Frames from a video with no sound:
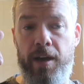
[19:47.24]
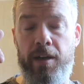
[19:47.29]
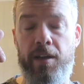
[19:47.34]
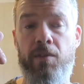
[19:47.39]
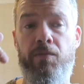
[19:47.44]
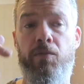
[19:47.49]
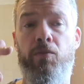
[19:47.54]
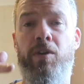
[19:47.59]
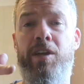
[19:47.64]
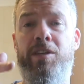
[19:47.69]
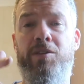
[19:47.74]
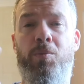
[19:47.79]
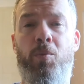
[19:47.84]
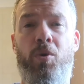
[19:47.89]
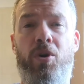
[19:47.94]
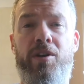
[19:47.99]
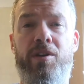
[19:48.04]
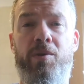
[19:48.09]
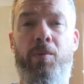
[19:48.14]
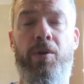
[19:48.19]
give the reason
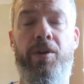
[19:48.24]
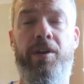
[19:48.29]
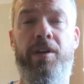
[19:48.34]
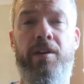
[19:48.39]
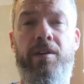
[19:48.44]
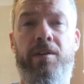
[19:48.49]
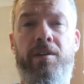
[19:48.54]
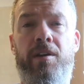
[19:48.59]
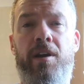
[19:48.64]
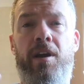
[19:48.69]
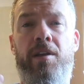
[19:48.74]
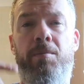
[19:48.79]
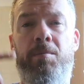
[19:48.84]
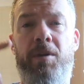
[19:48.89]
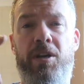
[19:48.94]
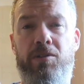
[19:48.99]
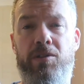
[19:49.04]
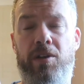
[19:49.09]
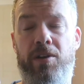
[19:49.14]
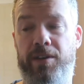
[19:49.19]
why you want it, and the
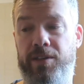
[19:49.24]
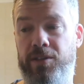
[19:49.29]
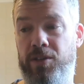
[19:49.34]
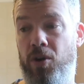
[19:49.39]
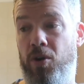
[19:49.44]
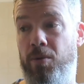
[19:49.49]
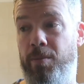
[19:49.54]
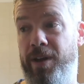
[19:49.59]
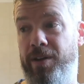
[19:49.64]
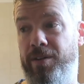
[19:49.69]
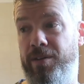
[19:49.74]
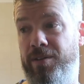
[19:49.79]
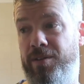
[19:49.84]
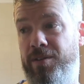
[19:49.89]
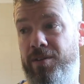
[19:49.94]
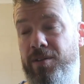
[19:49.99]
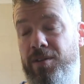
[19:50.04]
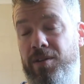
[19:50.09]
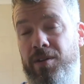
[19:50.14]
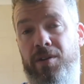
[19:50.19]
most liked comment,
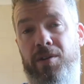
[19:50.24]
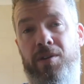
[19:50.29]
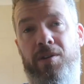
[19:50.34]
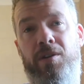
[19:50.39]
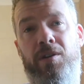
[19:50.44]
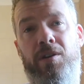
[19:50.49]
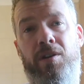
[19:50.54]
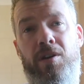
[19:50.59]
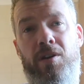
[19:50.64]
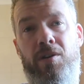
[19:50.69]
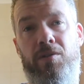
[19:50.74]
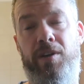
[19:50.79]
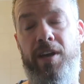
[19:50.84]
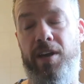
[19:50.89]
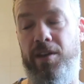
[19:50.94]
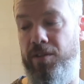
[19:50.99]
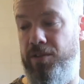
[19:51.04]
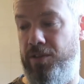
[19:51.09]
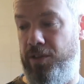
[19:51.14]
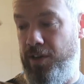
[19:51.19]
I'll
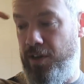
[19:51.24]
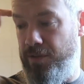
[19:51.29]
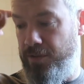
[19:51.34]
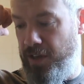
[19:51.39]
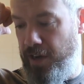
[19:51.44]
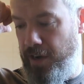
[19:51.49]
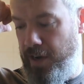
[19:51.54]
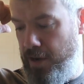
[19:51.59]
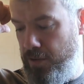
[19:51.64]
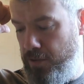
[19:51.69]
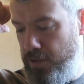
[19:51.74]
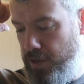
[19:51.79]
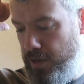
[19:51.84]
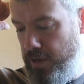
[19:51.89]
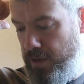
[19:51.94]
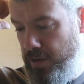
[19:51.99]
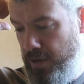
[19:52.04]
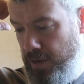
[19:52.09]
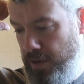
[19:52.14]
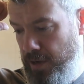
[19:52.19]
get the stuff sent out to
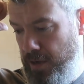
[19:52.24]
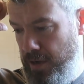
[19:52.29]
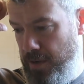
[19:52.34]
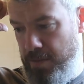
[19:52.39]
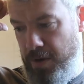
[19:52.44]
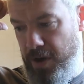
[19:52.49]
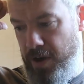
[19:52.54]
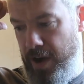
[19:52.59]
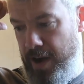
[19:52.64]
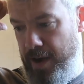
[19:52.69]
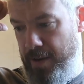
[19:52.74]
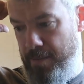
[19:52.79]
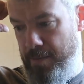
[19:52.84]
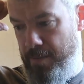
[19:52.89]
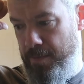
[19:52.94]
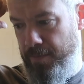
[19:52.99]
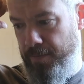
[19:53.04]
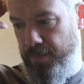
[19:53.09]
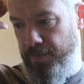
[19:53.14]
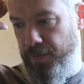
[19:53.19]
you. But
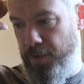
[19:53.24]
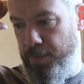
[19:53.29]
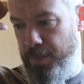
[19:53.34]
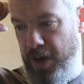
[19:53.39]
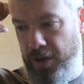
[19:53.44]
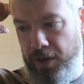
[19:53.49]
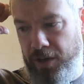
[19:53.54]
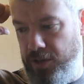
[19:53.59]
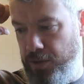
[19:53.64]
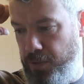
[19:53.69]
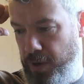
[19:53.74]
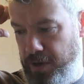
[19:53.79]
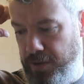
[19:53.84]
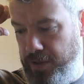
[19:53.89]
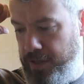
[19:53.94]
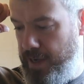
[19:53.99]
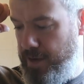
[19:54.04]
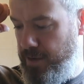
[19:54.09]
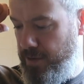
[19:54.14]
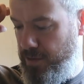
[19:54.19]
the buckets I won't
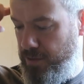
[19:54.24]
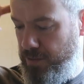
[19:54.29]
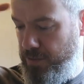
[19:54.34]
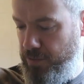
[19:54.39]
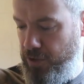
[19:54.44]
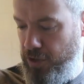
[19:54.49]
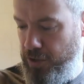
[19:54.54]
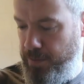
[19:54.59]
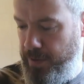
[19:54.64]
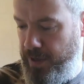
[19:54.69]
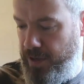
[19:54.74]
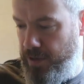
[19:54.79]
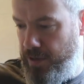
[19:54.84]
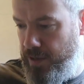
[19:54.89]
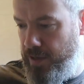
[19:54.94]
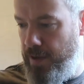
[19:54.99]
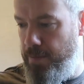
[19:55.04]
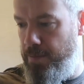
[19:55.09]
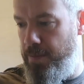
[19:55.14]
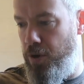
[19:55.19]
send, just
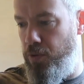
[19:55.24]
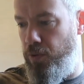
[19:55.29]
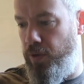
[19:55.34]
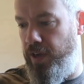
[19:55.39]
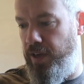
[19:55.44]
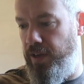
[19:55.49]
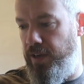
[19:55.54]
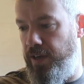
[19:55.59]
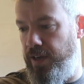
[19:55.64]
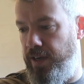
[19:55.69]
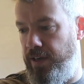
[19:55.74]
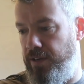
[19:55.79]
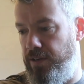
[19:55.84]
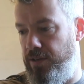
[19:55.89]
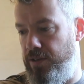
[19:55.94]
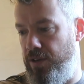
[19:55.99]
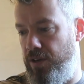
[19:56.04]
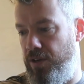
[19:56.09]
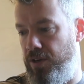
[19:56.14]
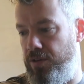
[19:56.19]
because they're bulky
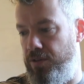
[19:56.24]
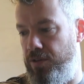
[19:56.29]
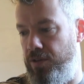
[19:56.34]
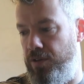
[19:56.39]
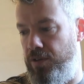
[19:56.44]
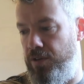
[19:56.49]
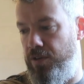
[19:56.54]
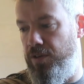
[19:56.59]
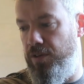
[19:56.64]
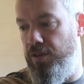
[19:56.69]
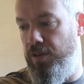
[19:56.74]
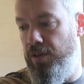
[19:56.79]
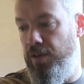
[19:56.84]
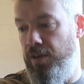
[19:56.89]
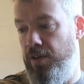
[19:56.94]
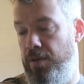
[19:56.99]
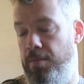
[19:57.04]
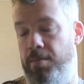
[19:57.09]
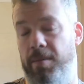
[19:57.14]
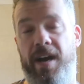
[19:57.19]
and hard to
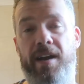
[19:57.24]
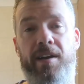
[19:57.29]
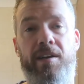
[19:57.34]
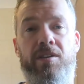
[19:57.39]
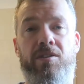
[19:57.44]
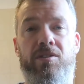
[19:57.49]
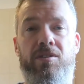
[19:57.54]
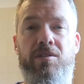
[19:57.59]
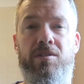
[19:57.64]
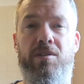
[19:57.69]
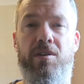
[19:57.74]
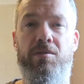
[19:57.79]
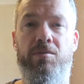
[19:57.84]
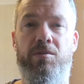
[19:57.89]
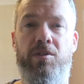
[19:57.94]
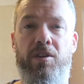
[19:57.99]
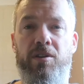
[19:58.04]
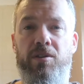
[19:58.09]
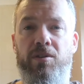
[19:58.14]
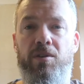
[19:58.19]
package and stuff,
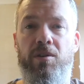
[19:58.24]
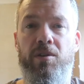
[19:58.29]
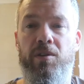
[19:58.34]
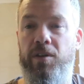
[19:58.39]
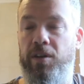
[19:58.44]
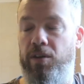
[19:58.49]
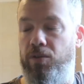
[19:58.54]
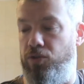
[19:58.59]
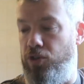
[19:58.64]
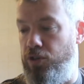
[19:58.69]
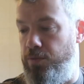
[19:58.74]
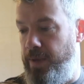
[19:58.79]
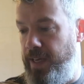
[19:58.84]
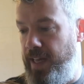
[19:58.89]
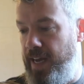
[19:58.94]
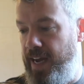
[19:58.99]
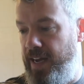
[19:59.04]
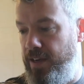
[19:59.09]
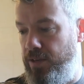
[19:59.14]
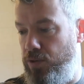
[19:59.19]
so it'll just be
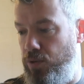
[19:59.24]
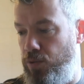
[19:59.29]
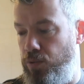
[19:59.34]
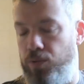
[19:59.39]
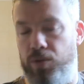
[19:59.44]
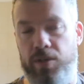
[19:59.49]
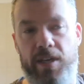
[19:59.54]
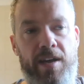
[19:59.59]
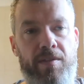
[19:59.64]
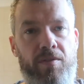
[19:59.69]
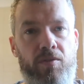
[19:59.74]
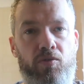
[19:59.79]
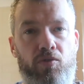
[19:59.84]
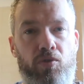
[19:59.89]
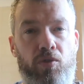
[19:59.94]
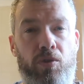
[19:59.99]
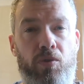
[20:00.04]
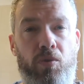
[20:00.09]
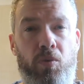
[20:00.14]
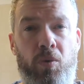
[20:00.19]
the hand tools and the
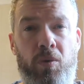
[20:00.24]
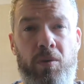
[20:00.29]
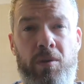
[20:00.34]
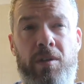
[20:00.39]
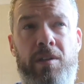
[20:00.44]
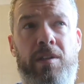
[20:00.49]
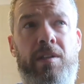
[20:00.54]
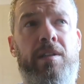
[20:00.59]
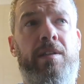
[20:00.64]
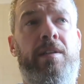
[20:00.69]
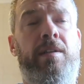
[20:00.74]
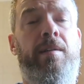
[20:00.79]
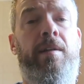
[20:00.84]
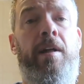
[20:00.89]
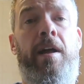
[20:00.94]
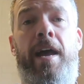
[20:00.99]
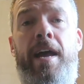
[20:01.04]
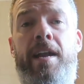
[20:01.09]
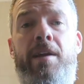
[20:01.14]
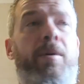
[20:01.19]
drill.
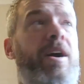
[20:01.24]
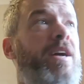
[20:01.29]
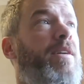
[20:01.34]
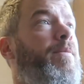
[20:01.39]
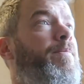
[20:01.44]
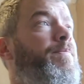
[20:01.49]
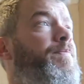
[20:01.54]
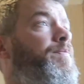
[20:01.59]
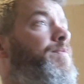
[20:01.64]
Anyway,